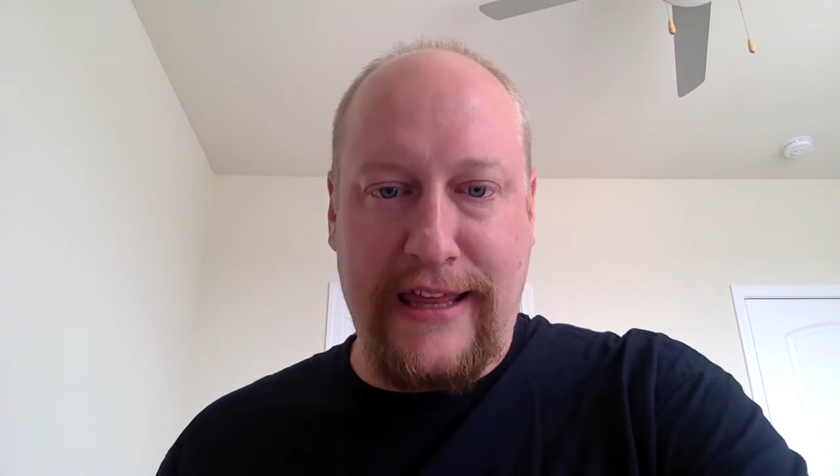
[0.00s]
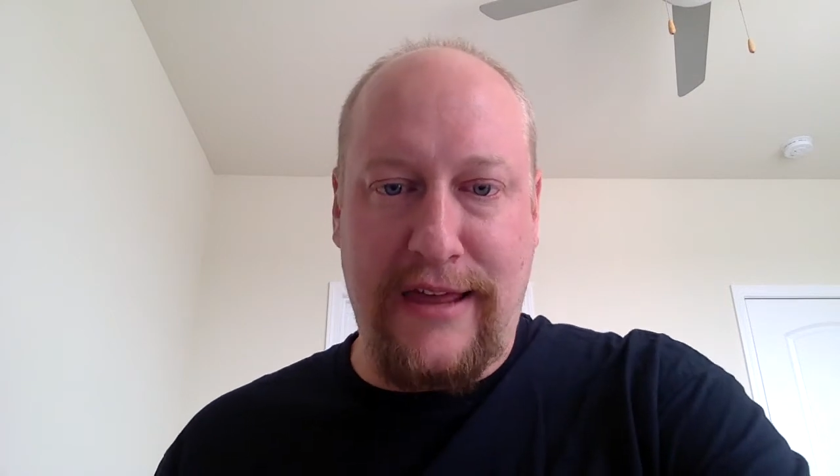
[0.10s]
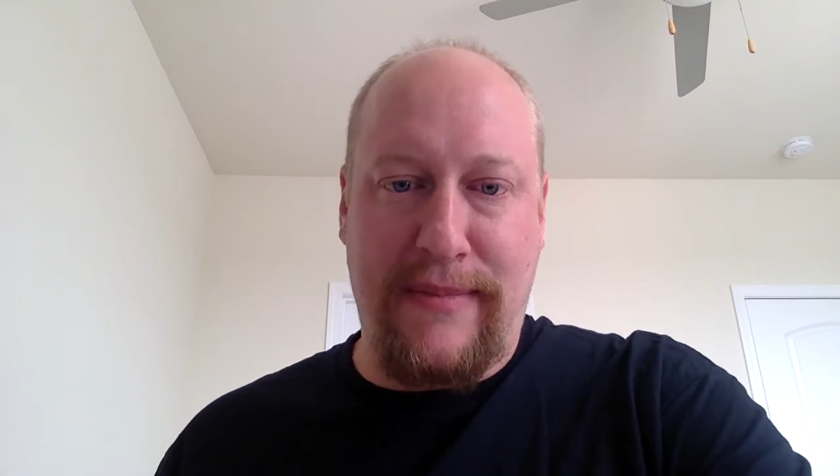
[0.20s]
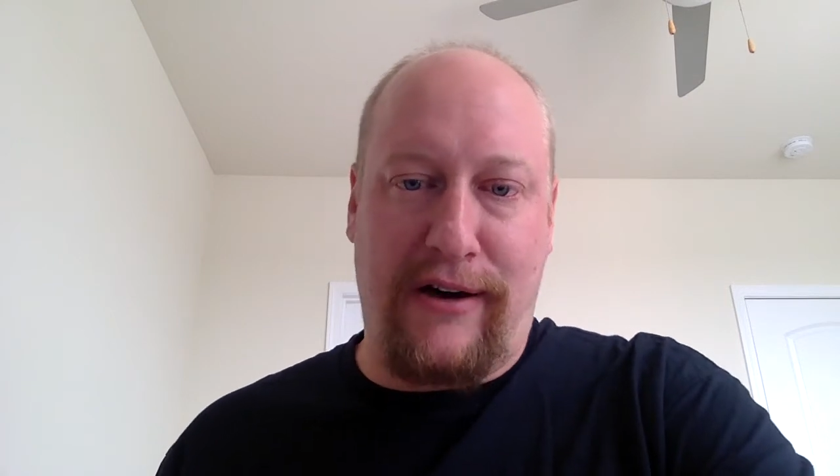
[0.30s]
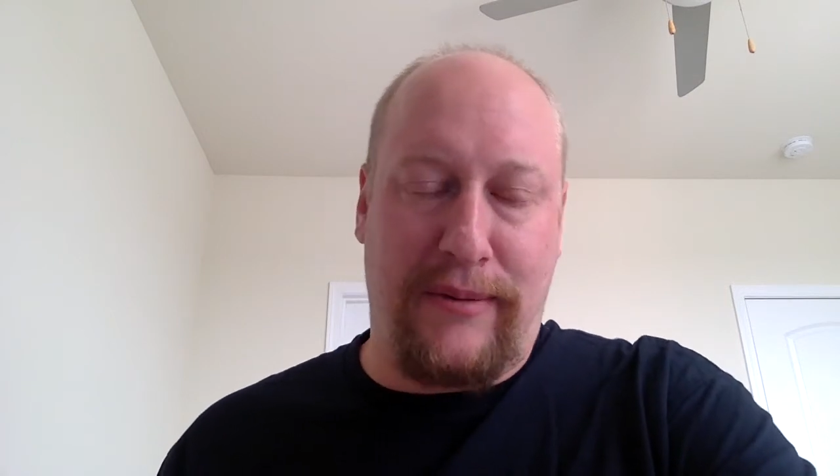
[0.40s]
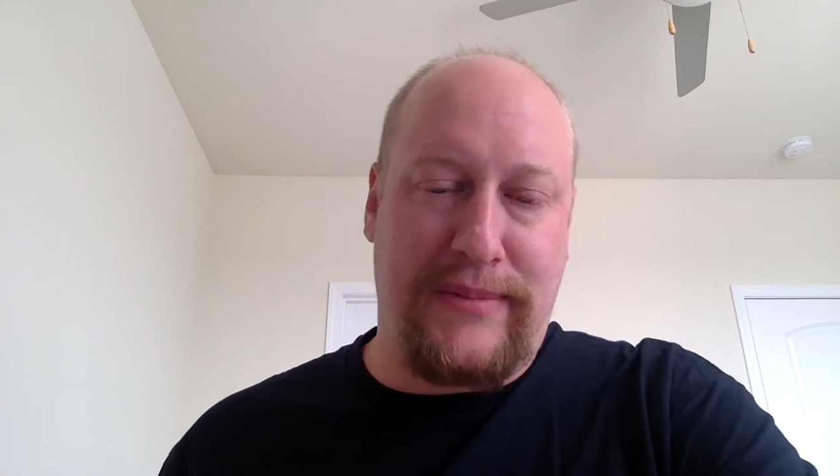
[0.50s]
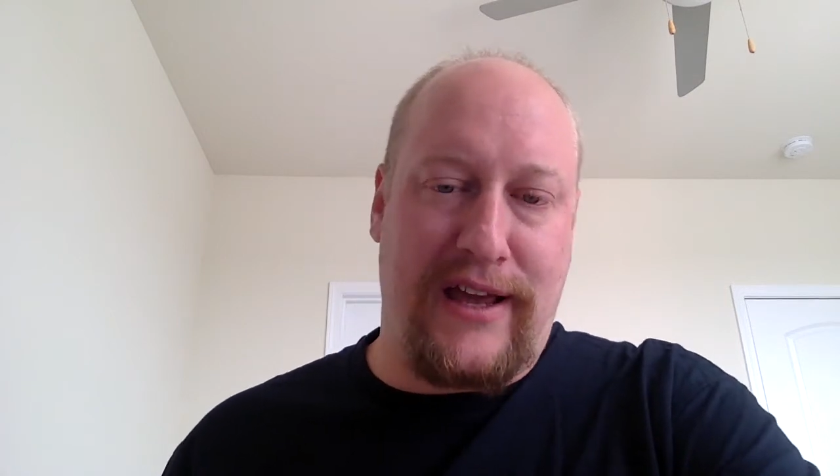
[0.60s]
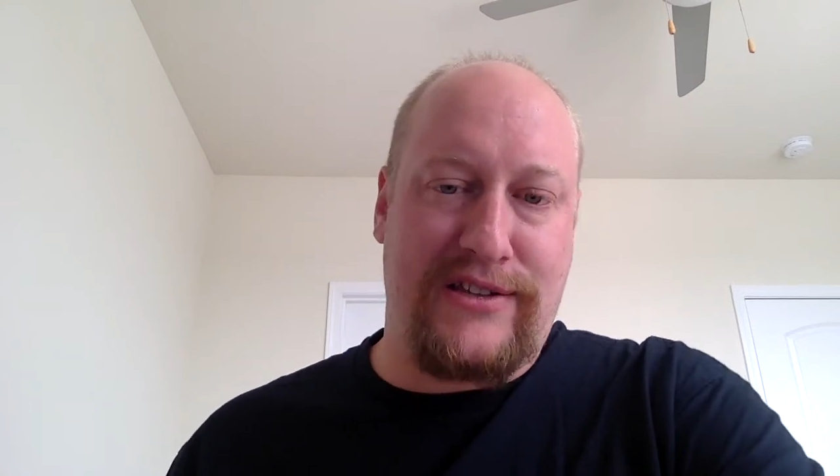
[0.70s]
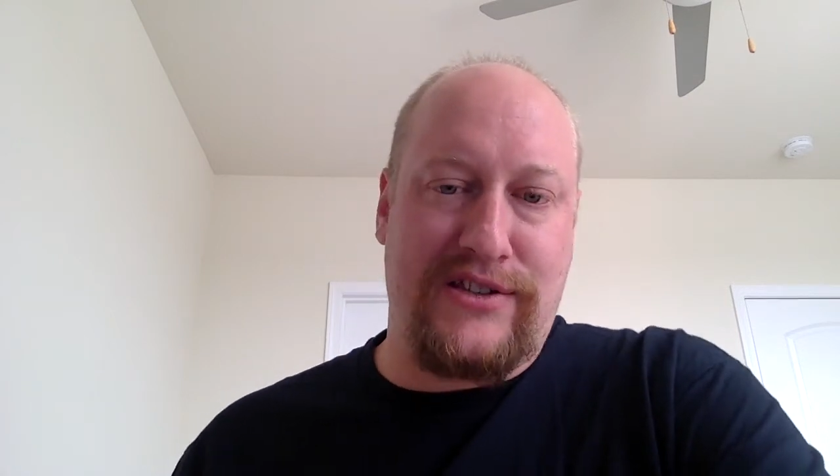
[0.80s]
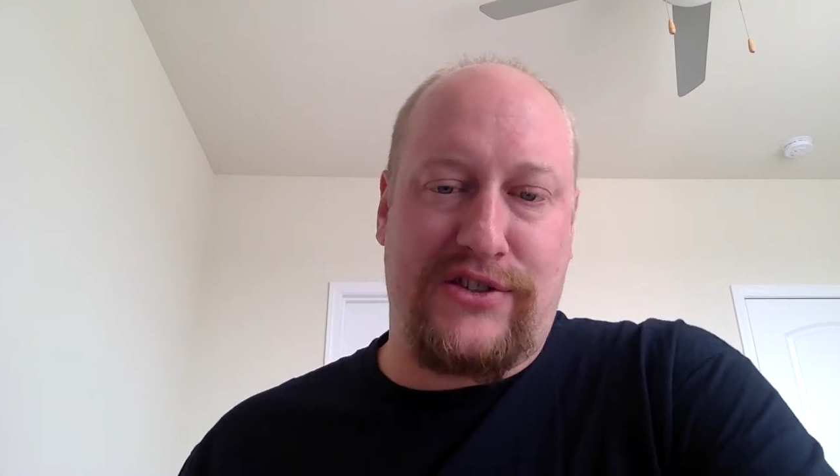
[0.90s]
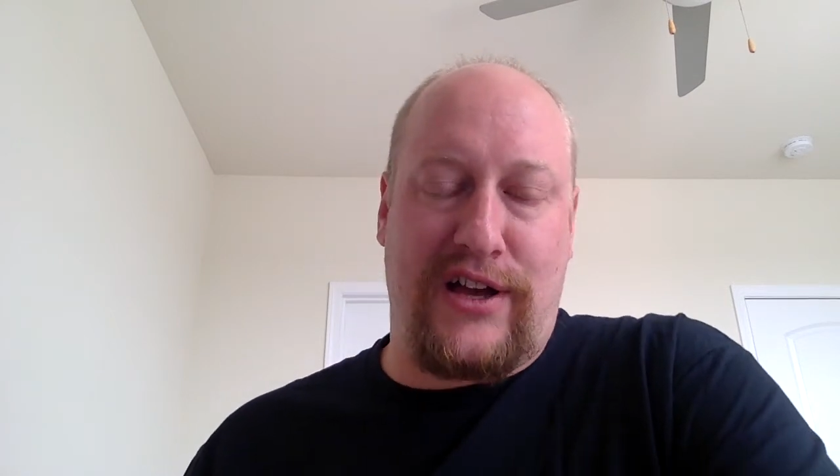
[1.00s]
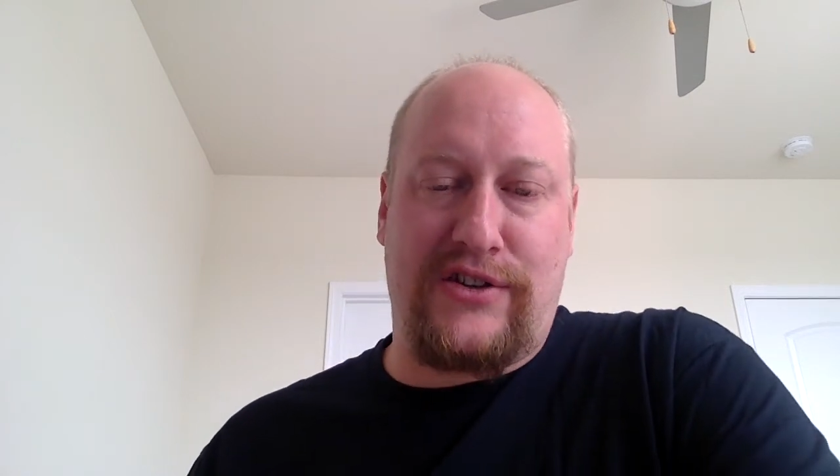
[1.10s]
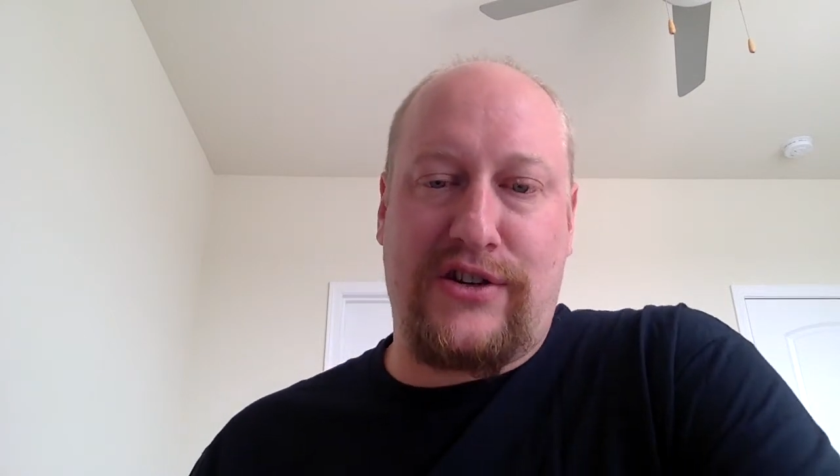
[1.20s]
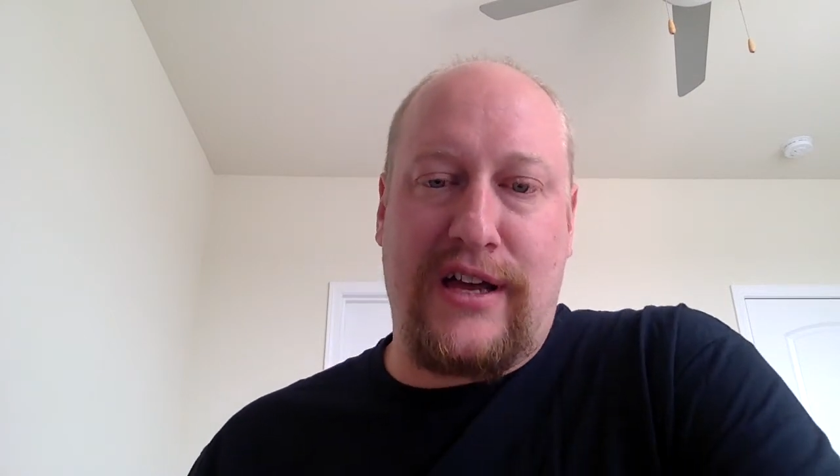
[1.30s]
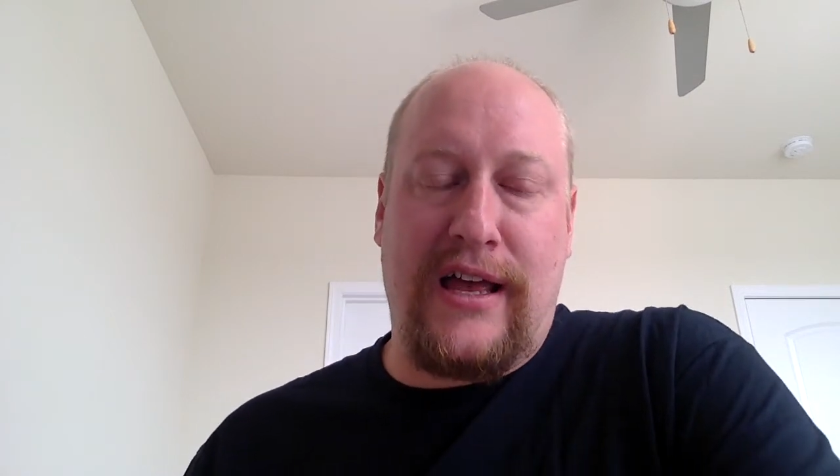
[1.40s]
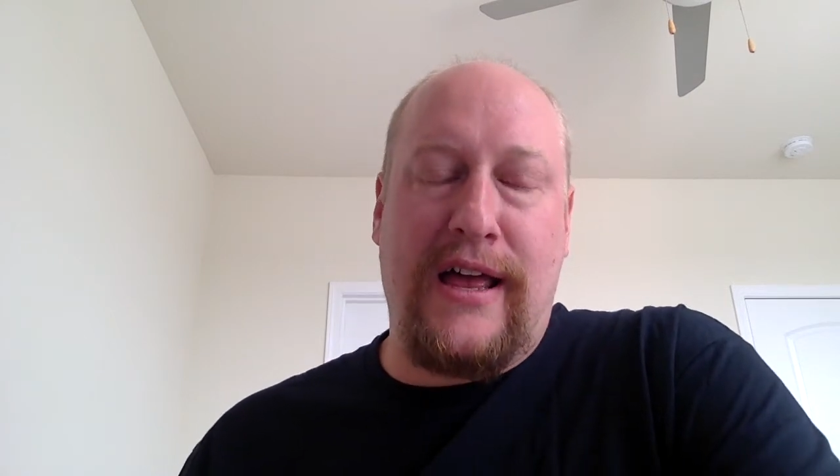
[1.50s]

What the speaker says: email updates and such.